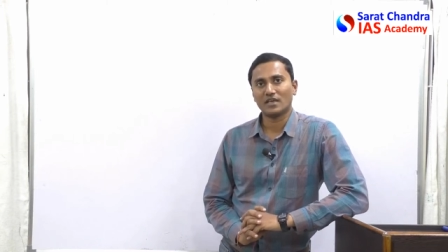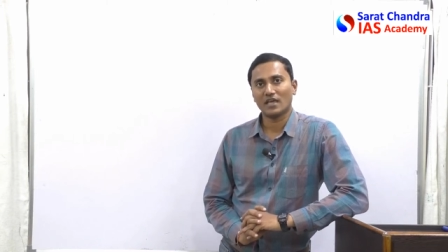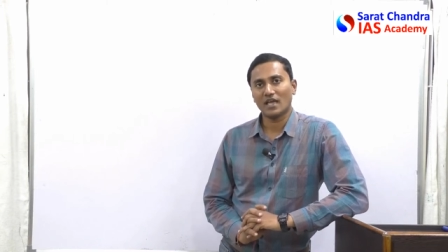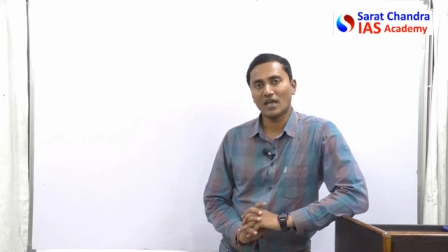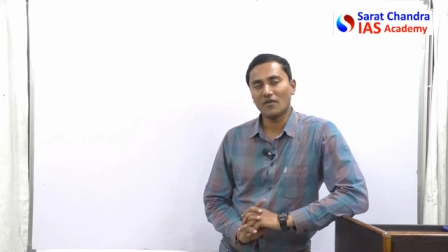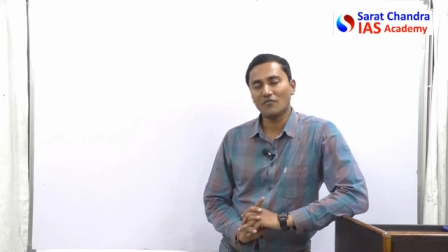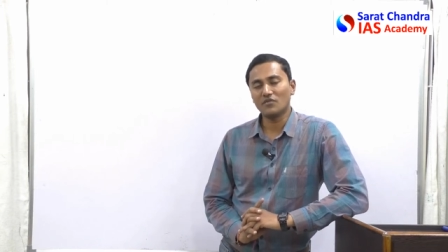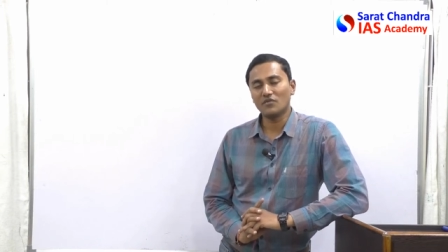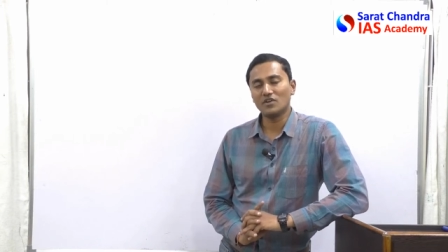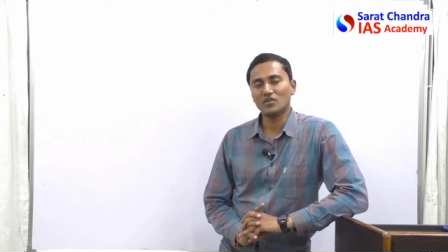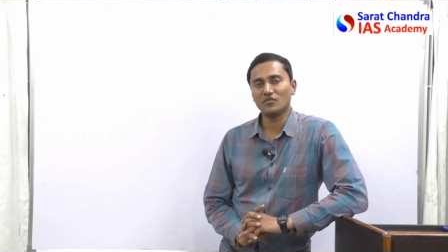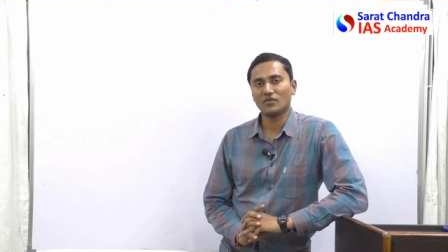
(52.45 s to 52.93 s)

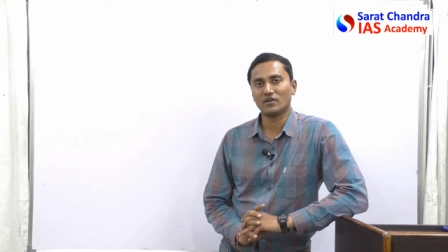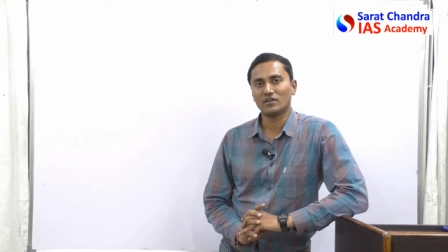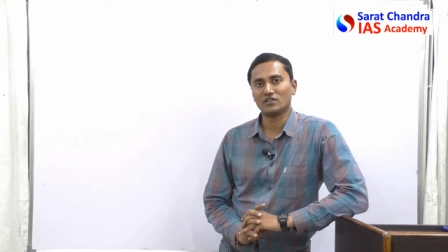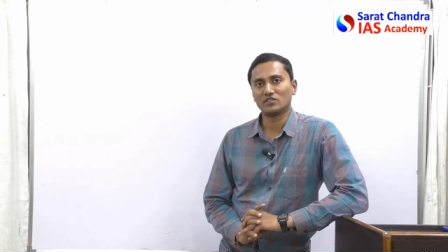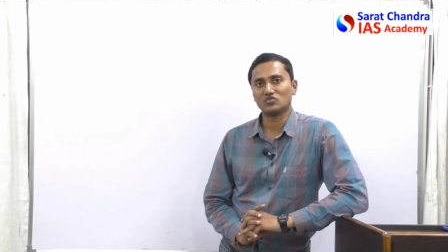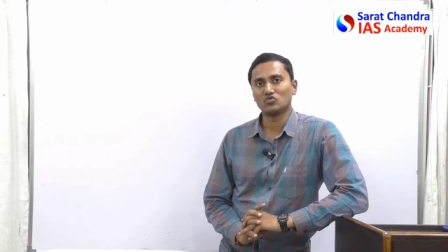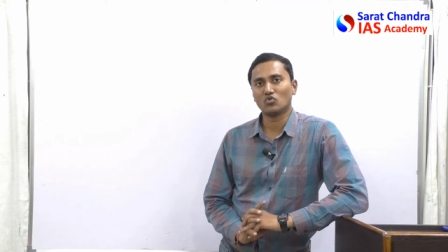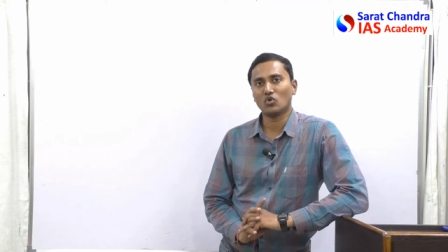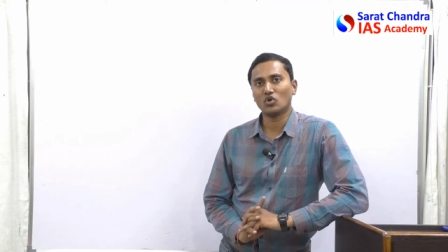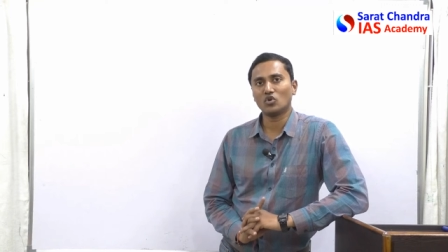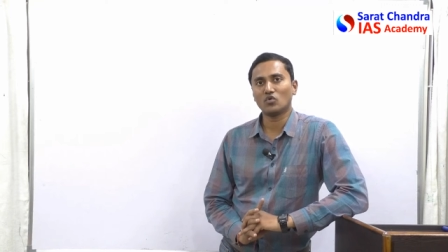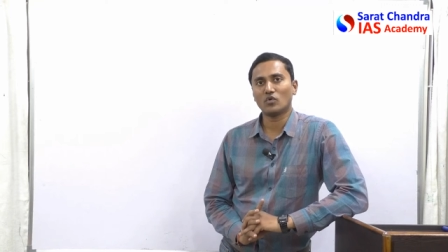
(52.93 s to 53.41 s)

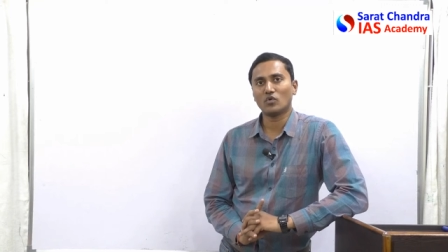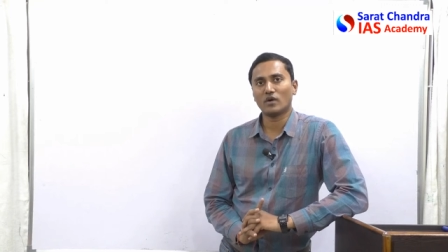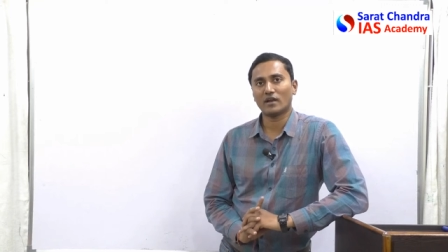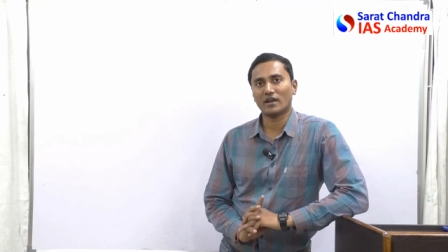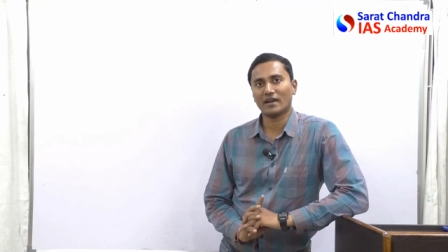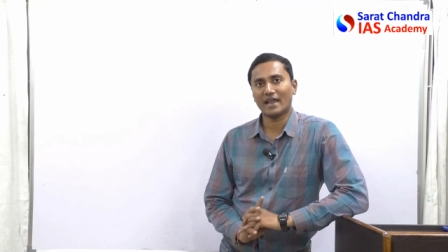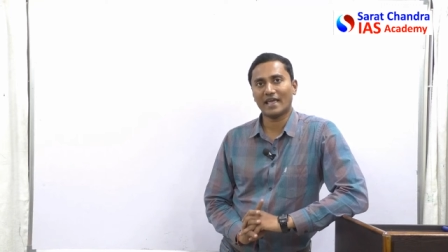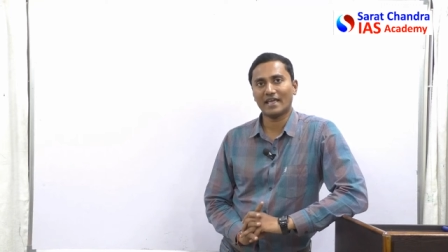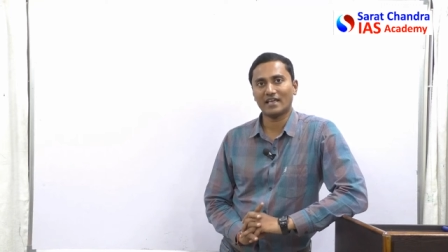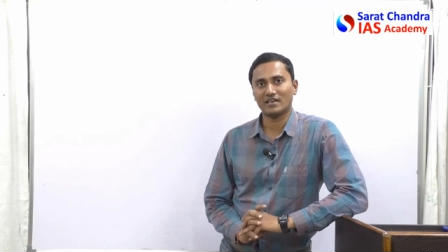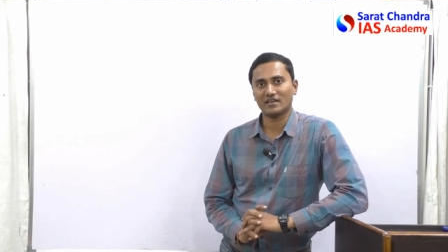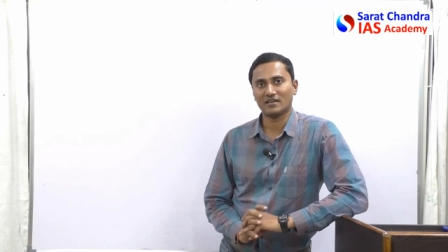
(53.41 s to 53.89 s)
Everyone, though you are a
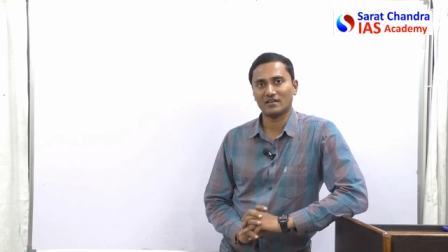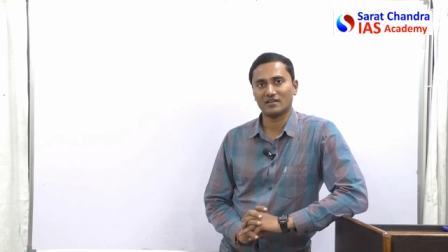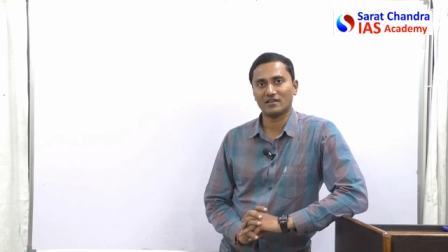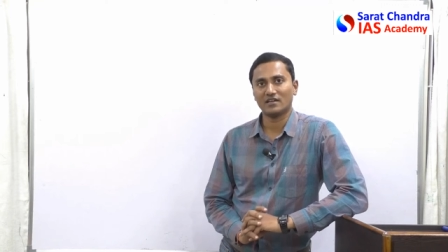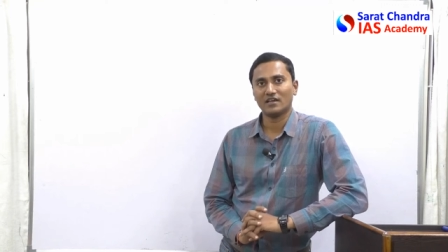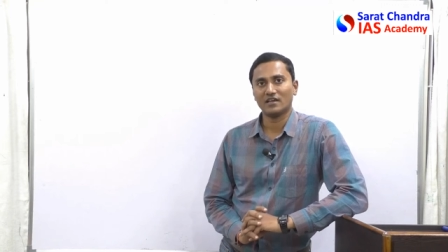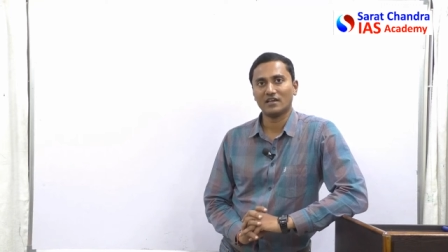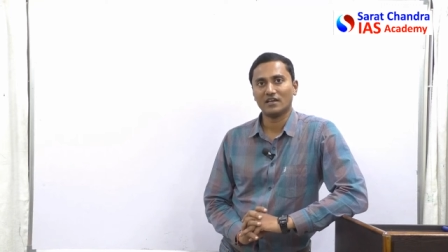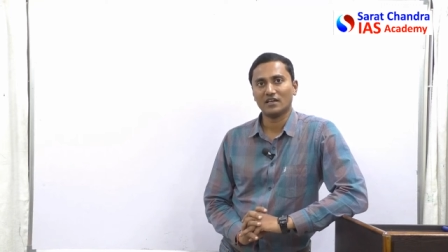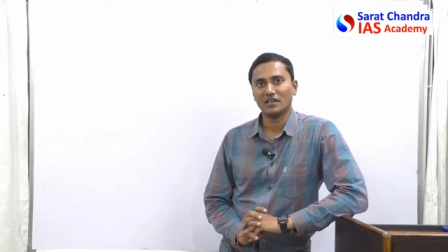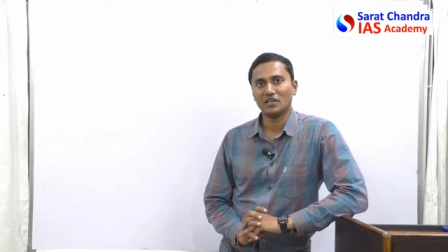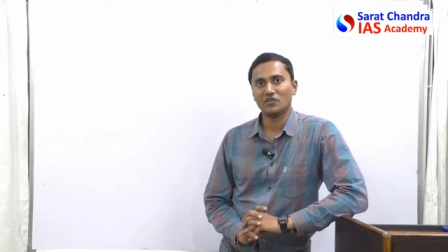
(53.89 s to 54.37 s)

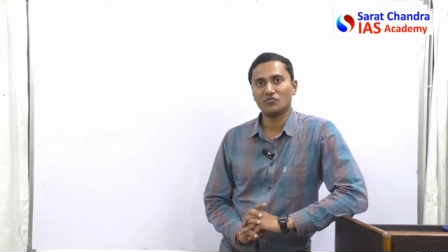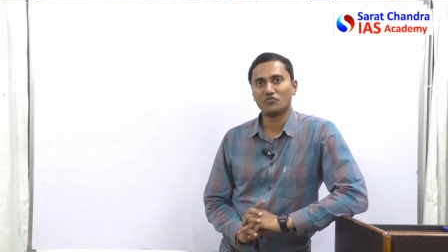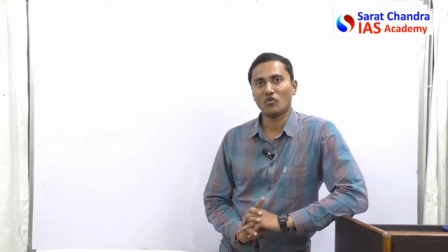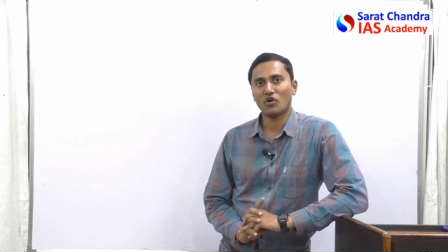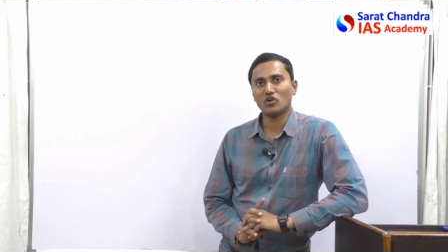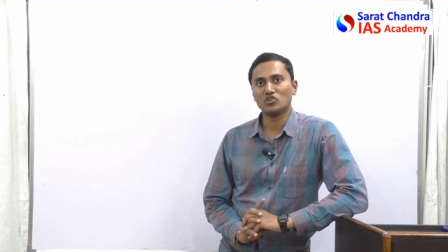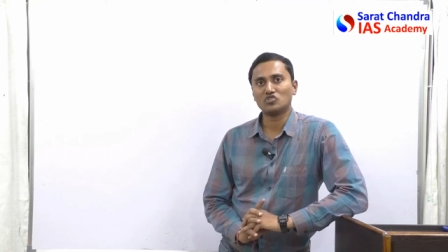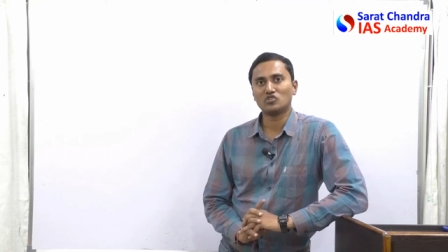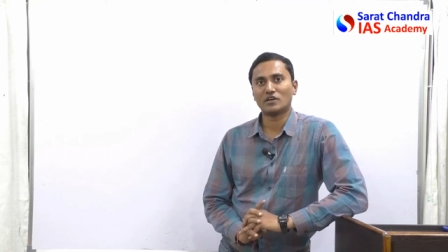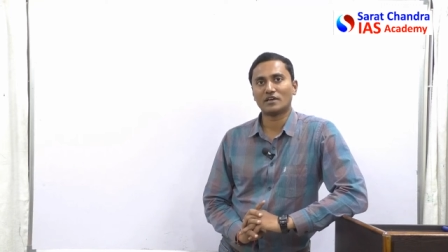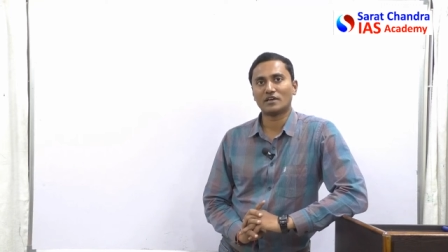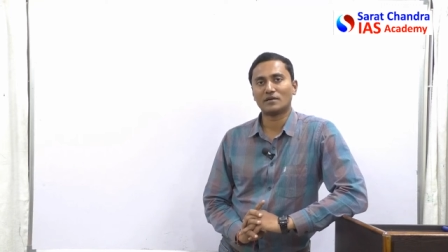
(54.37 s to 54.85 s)
ranker, if you
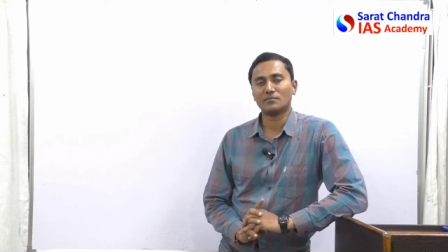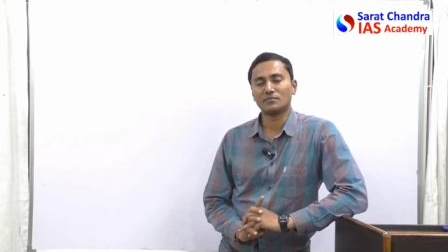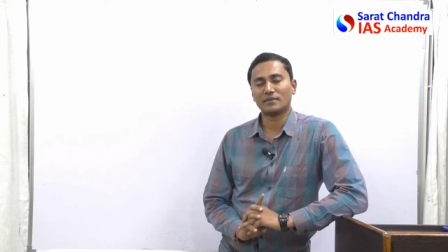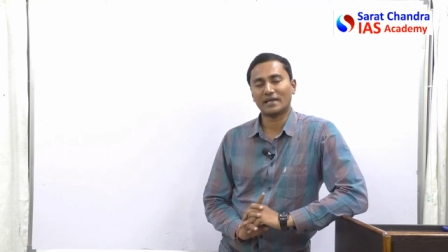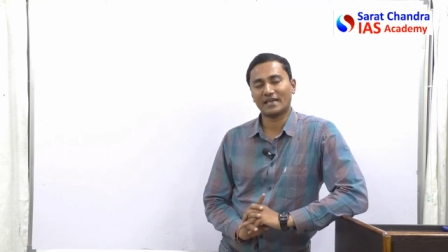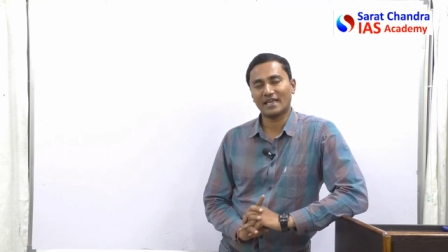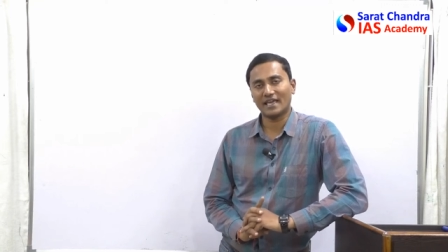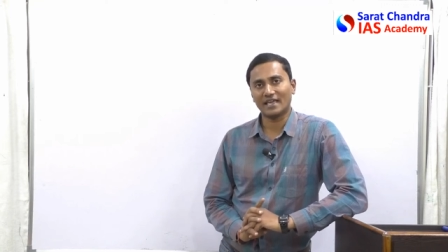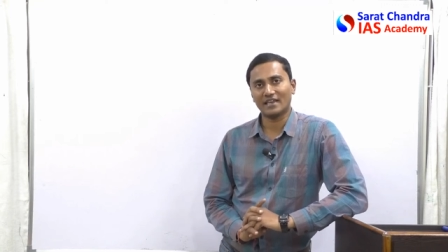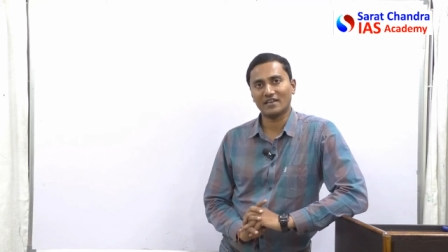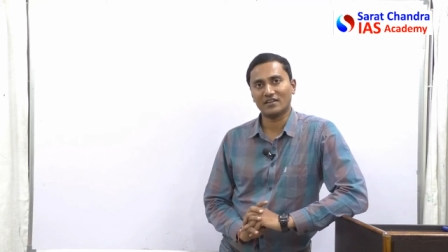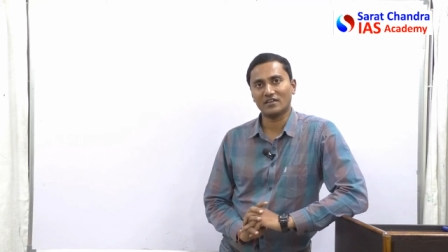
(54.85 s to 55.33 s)
want to attempt
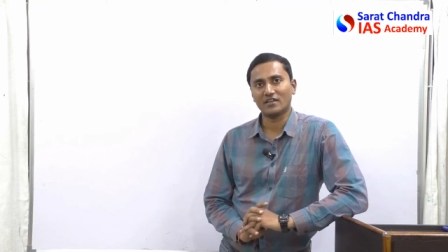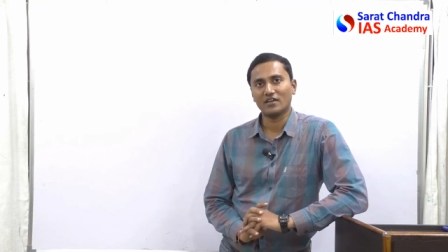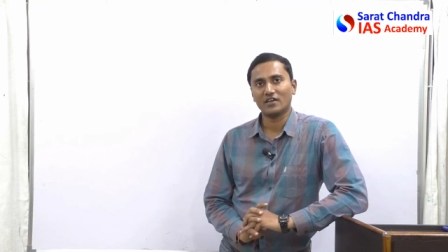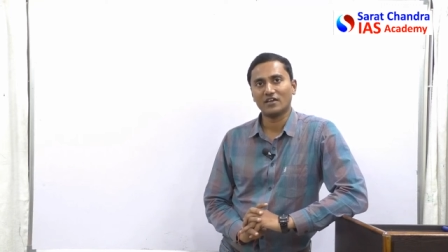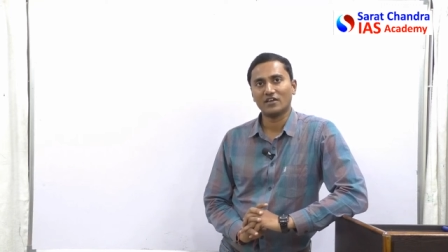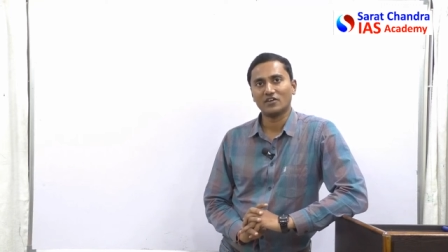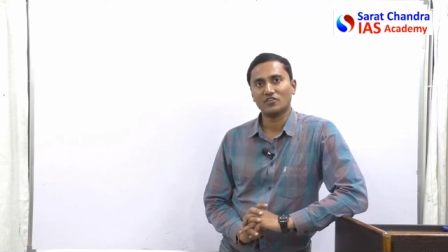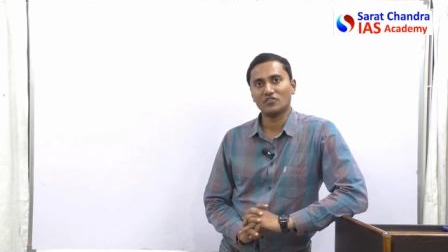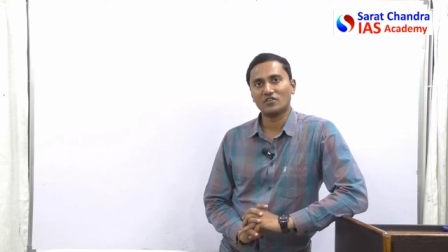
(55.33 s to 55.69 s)
again,